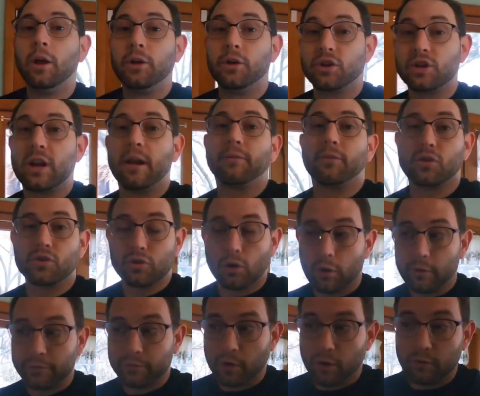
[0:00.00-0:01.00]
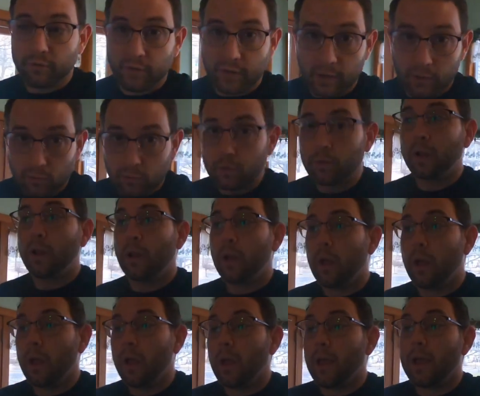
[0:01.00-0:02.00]
You should have control of your own vehicle.
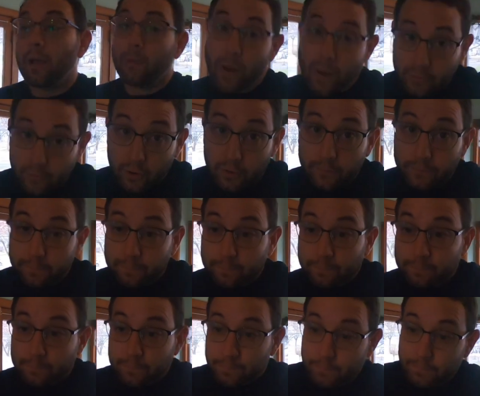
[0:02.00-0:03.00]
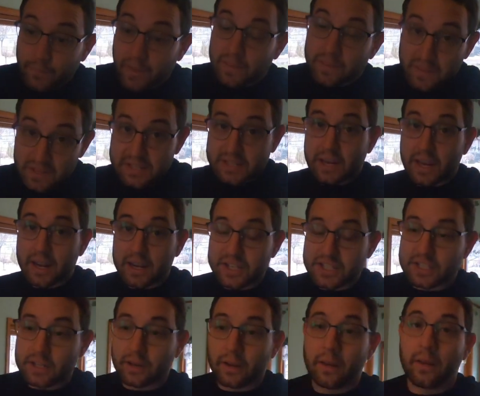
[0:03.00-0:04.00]
However, in this
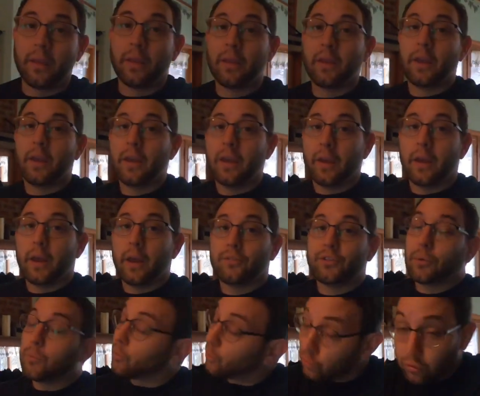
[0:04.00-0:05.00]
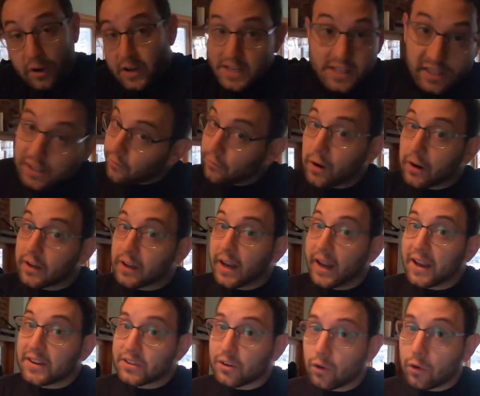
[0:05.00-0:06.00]
case, if some crazy fucking
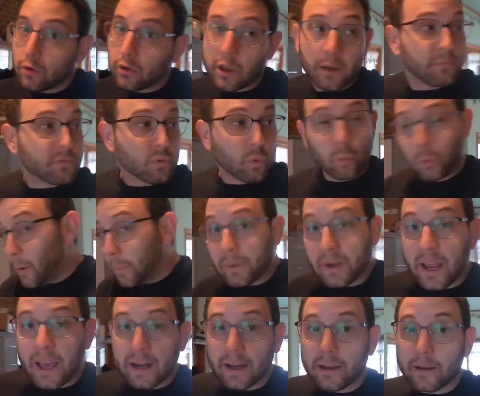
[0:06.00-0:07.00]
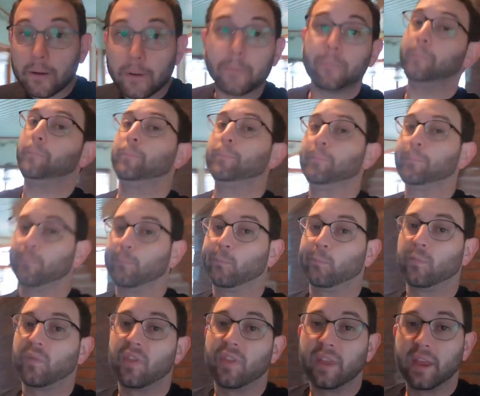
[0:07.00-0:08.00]
asshole comes whipping out of here,
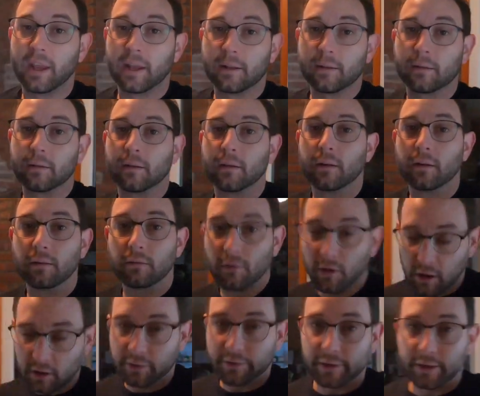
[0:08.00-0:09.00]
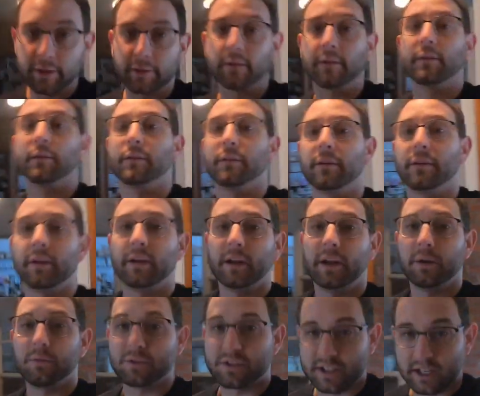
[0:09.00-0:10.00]
then luckily
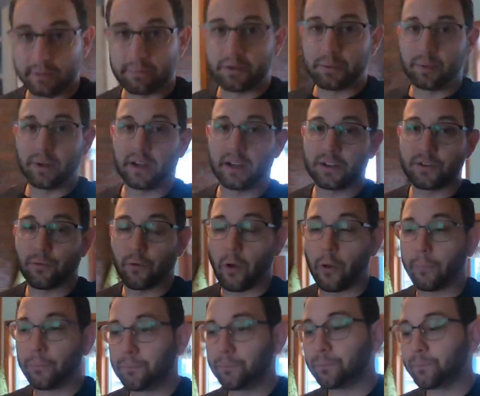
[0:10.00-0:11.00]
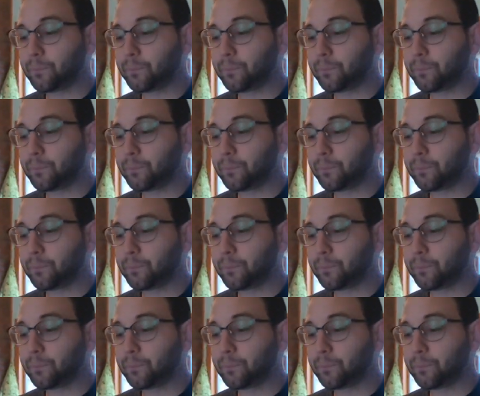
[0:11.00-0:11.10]
it was deemed to be his fault.